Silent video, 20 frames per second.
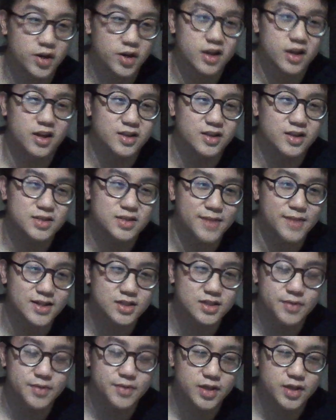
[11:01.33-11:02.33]
it, it doesn't
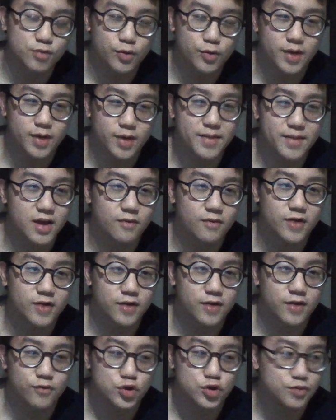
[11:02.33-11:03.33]
matter to me at the moment. I'm making a
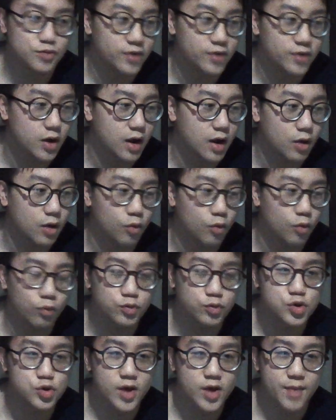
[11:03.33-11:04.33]
fucking YouTube video at
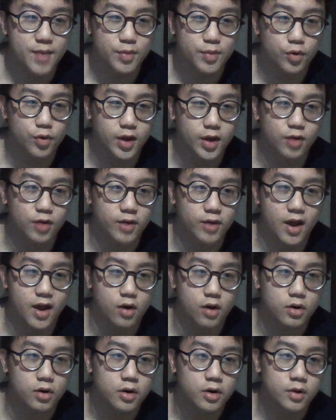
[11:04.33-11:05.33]
2 a.m. in the morning, I don't
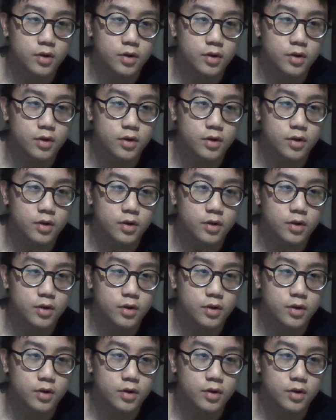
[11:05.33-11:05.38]
care.